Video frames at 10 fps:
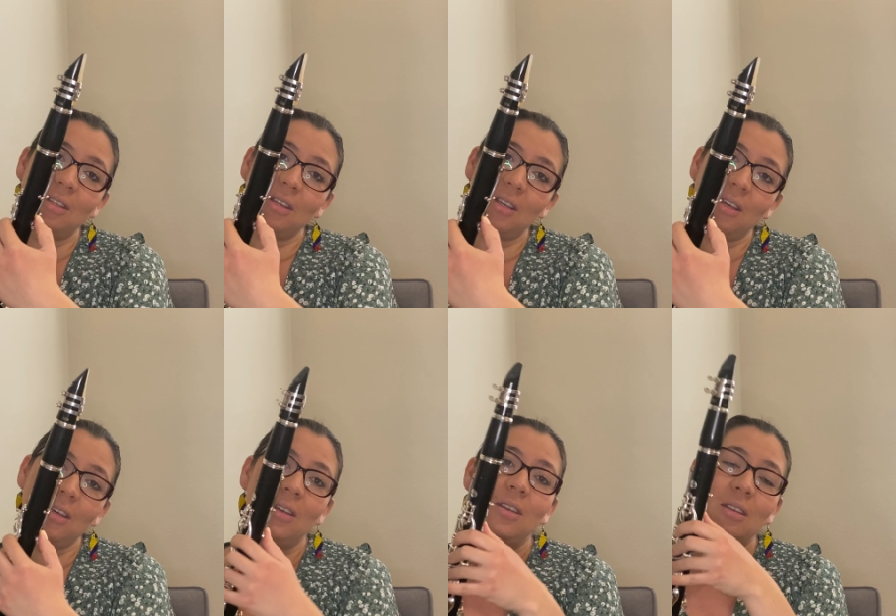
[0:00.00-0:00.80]

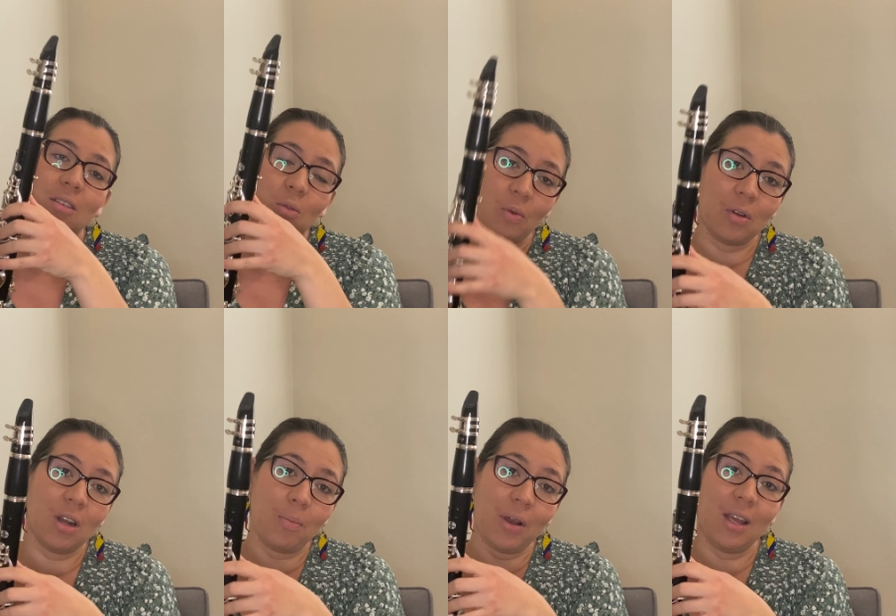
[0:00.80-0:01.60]
key, we're
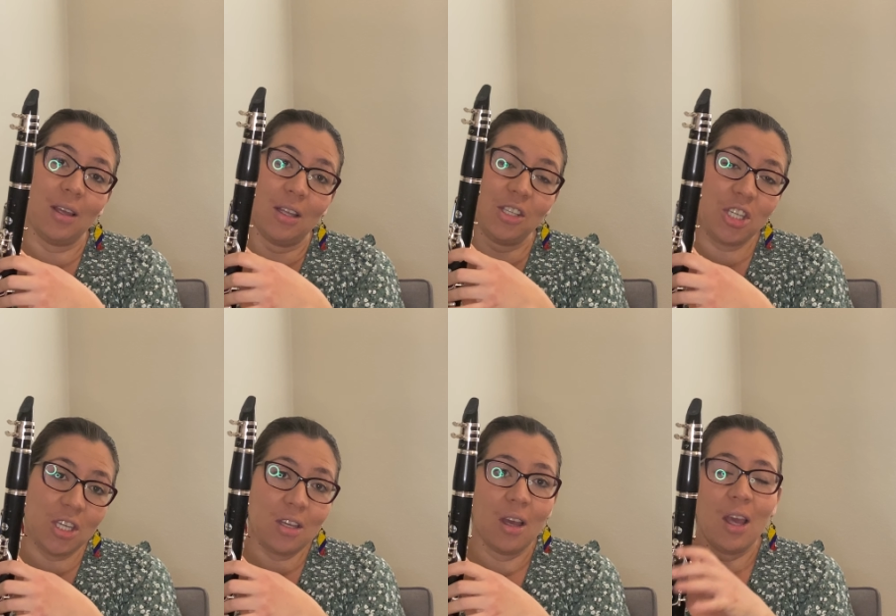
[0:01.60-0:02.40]
gonna play
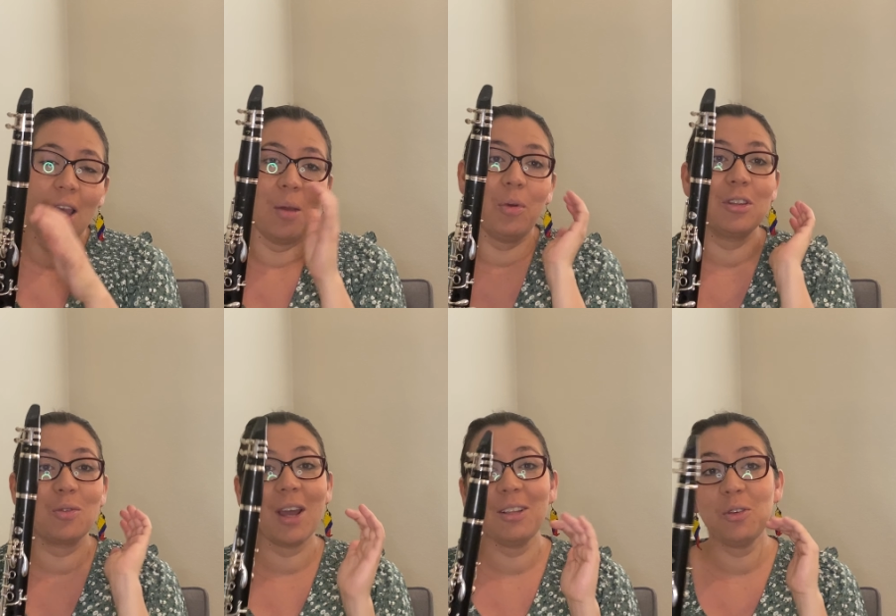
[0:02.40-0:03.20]
G, but
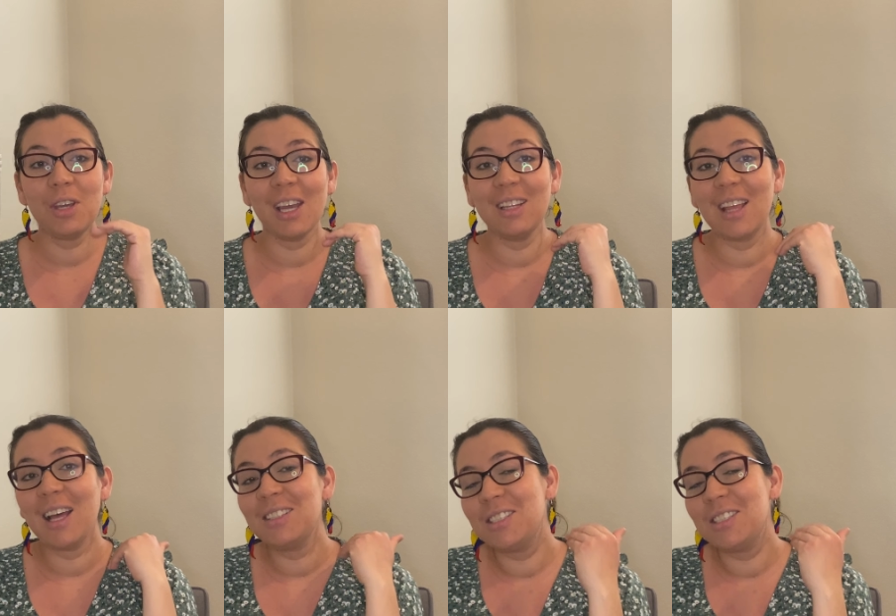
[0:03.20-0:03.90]
try to get that